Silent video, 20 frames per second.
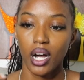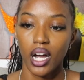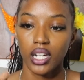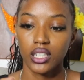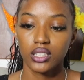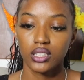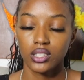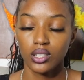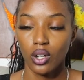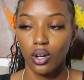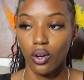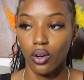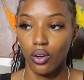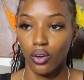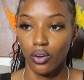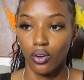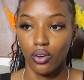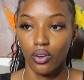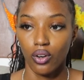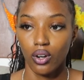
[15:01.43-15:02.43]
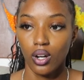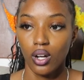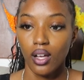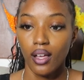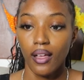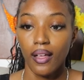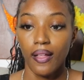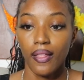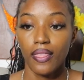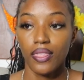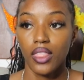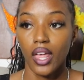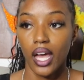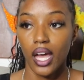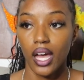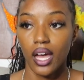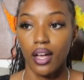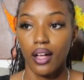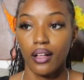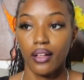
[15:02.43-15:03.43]
my soul
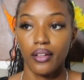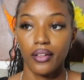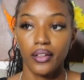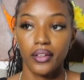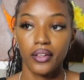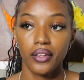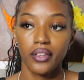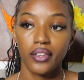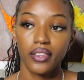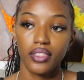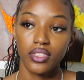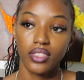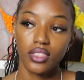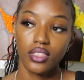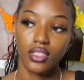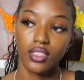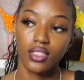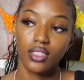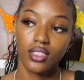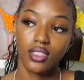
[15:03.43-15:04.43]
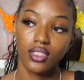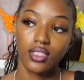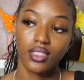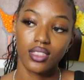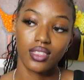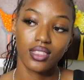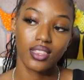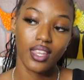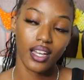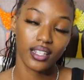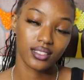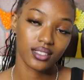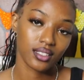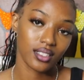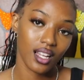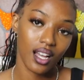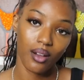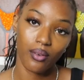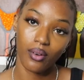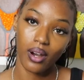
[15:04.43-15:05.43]
that that's
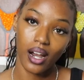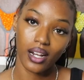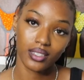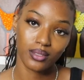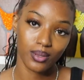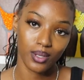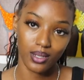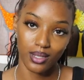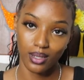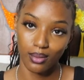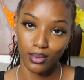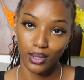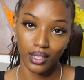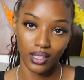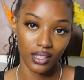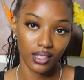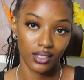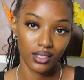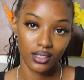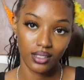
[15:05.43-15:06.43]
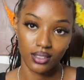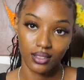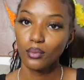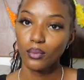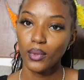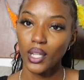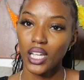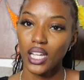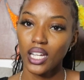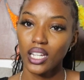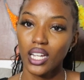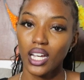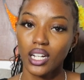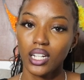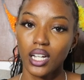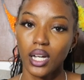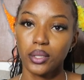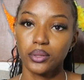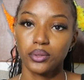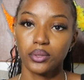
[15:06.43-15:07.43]
not where I was supposed to be. And
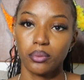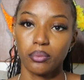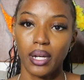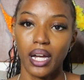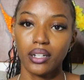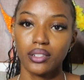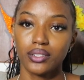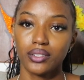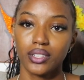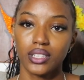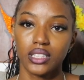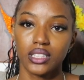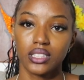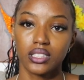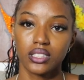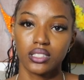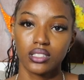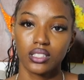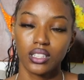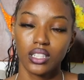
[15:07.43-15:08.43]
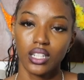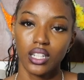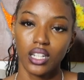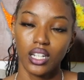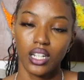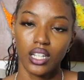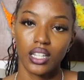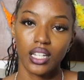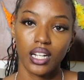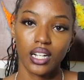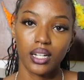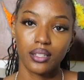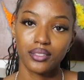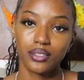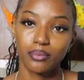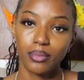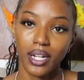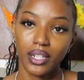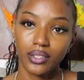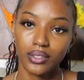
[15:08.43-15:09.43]
that comes with boundaries. That comes
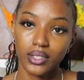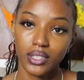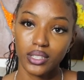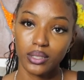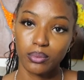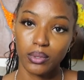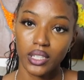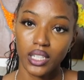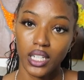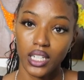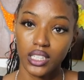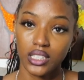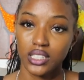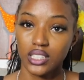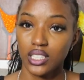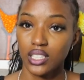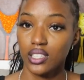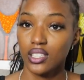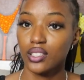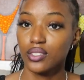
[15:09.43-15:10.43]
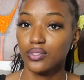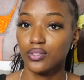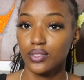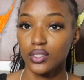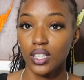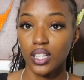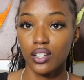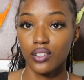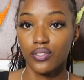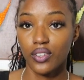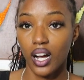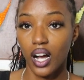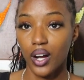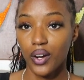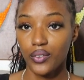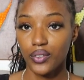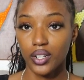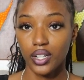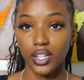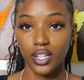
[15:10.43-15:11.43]
with boundaries, because if
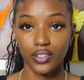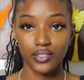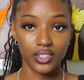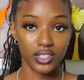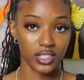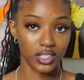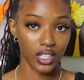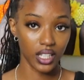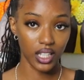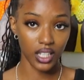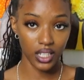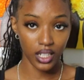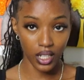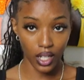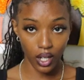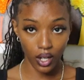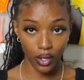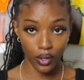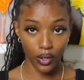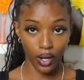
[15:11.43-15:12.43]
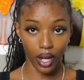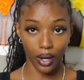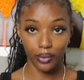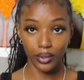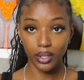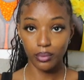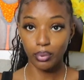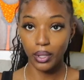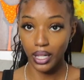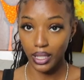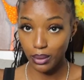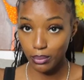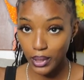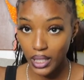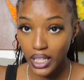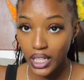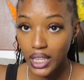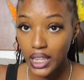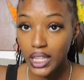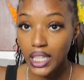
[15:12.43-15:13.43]
I would have never said no, I would have probably
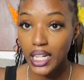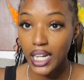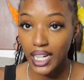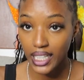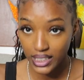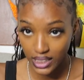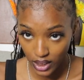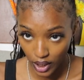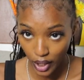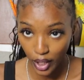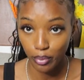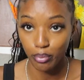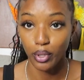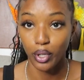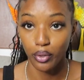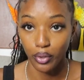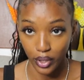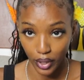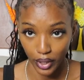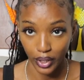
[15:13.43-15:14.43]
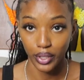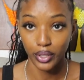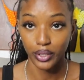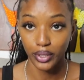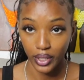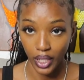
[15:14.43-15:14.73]
been the next heartbroken.